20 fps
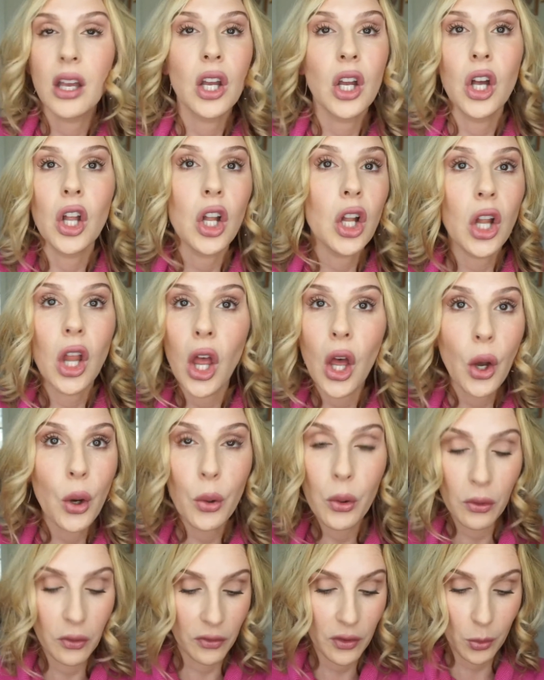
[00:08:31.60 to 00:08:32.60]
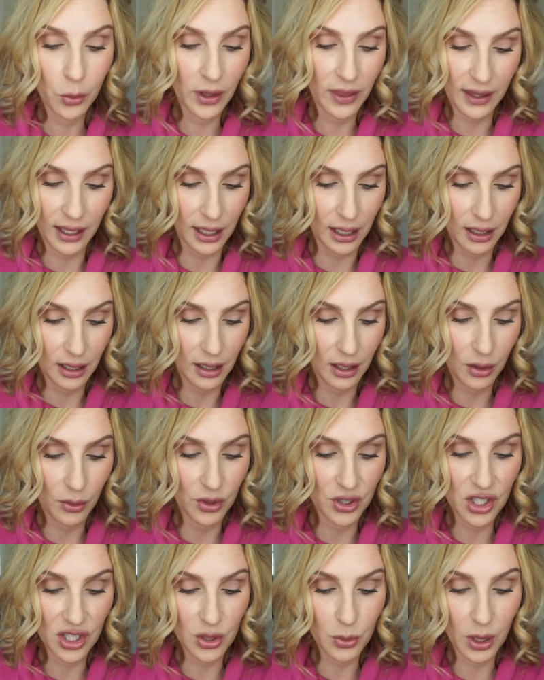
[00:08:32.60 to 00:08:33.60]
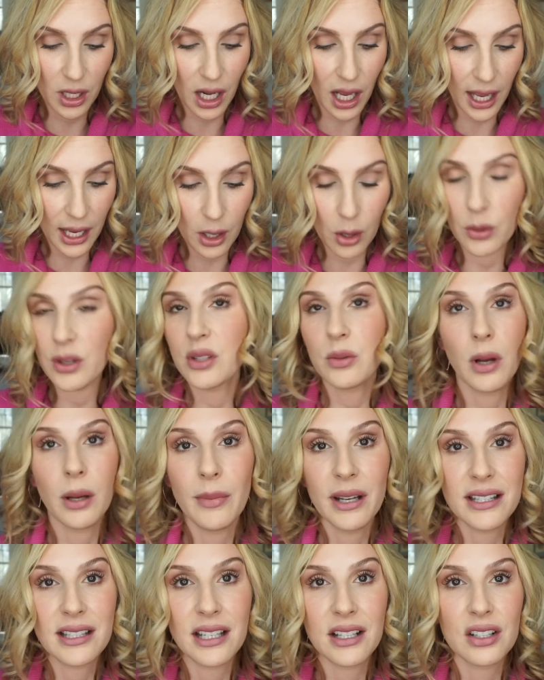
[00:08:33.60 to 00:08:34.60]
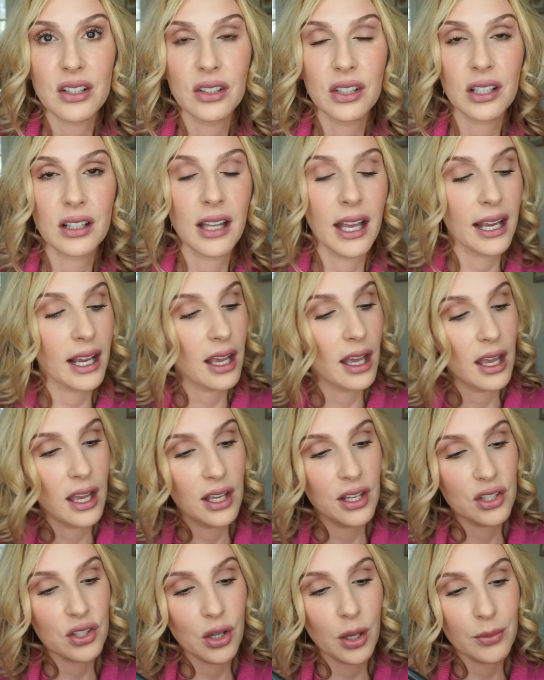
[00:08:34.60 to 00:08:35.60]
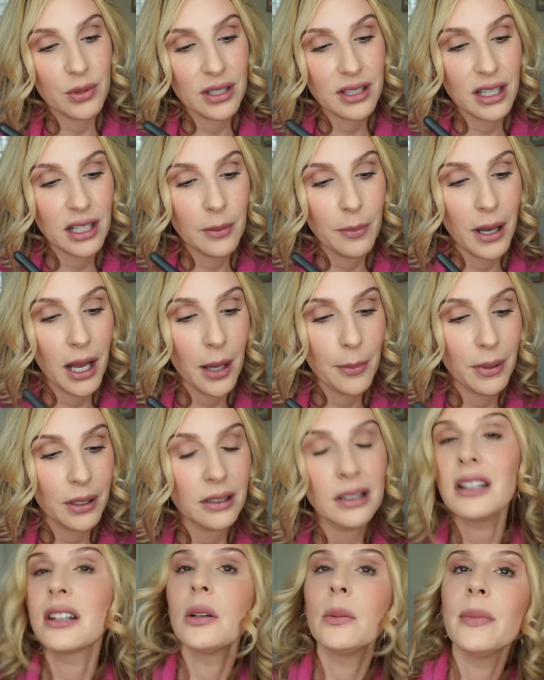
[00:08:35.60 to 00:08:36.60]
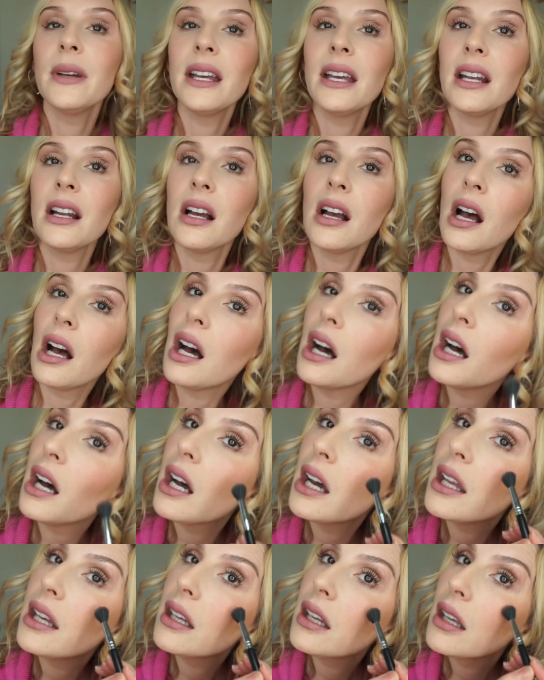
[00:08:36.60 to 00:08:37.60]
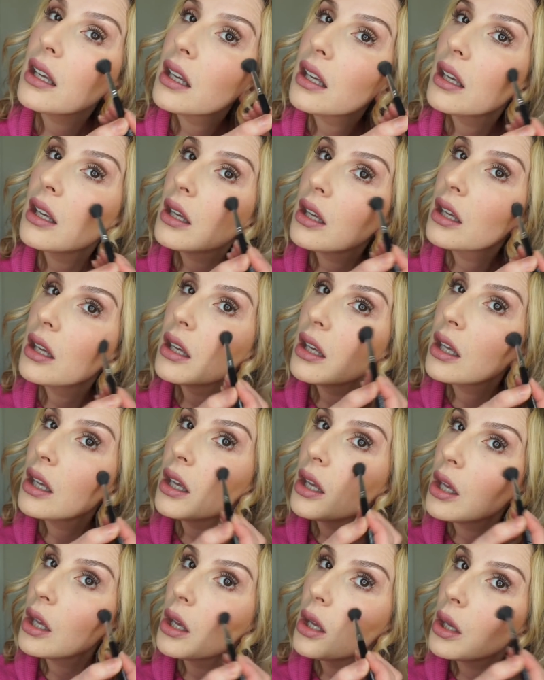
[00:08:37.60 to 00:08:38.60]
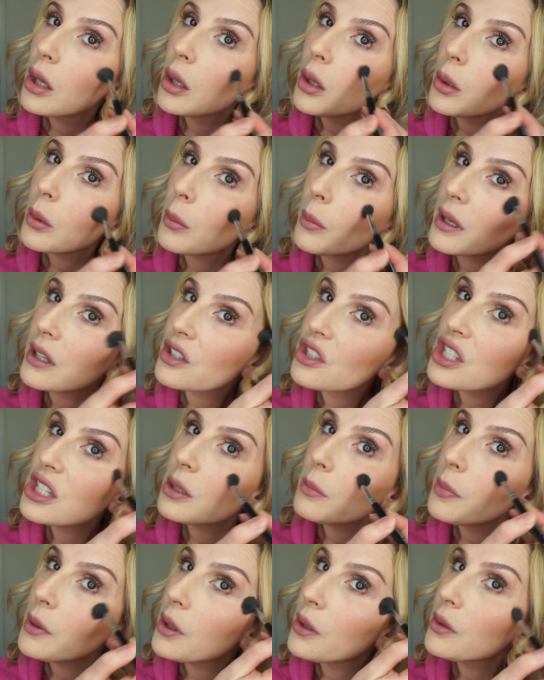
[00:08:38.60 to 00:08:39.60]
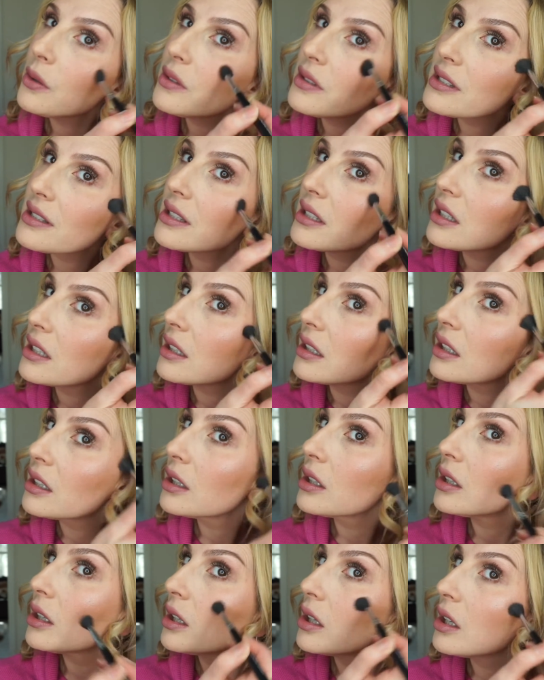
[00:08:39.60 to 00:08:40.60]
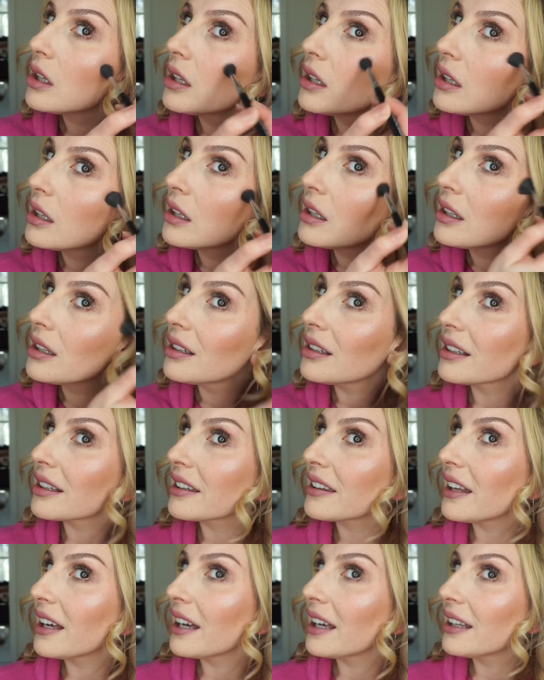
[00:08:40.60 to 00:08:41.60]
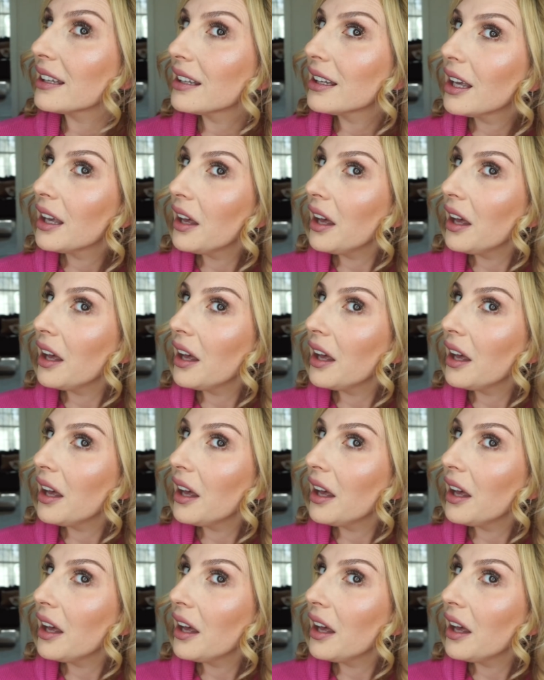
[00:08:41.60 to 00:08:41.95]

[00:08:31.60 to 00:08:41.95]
glow from within, which is what I always want my skin to look like. So I'm just going to pop a little bit on my cheekbones. Look at that.